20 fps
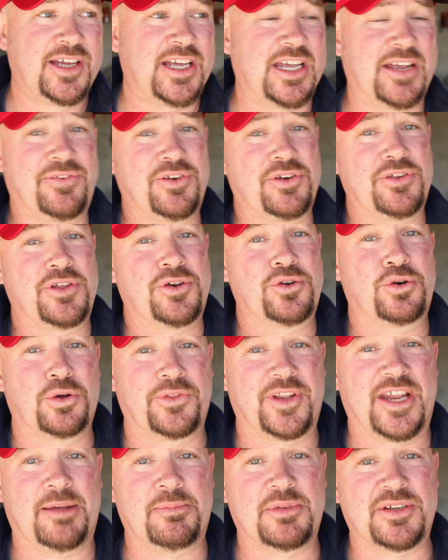If you're in the
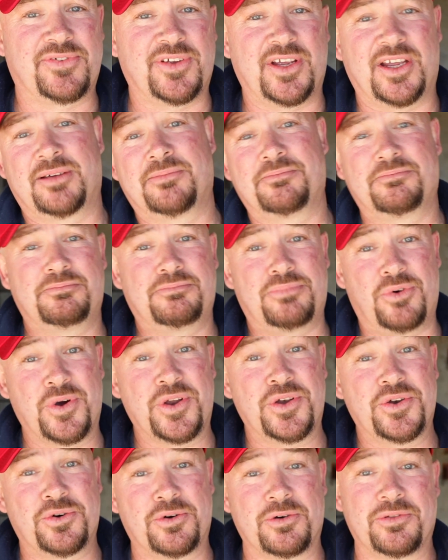northern hemisphere,
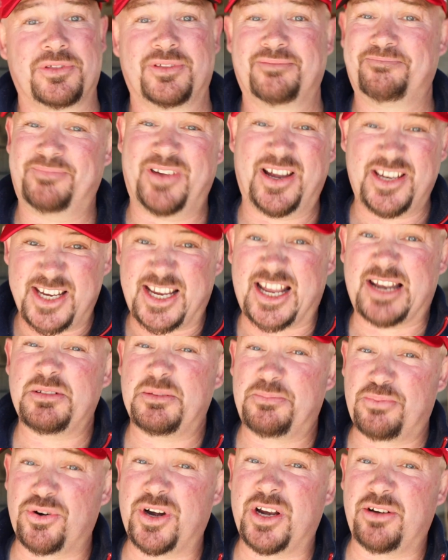point north. And you're going to
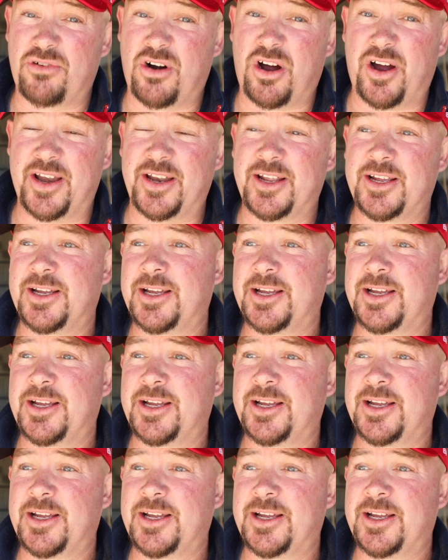be pretty right.